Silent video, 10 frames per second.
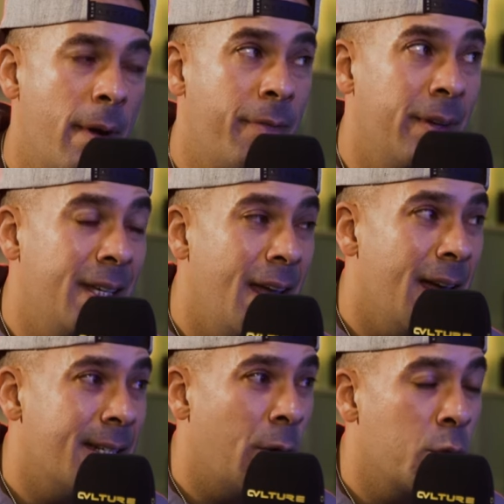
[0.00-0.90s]
for
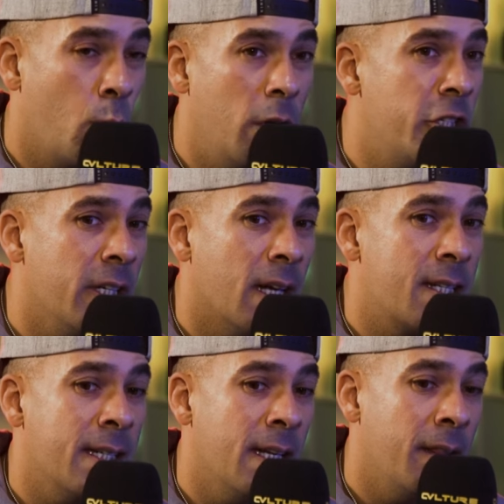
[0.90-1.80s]
years, I was watching that
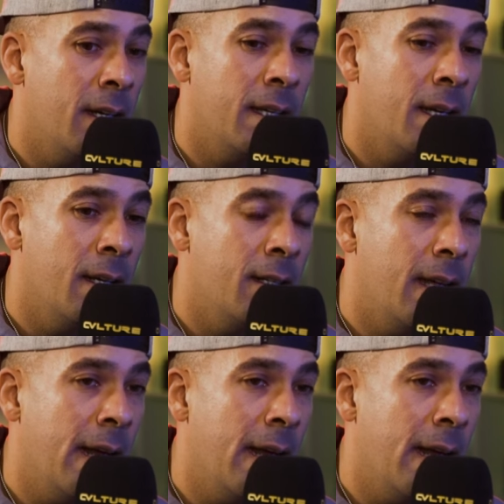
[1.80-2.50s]
scene thinking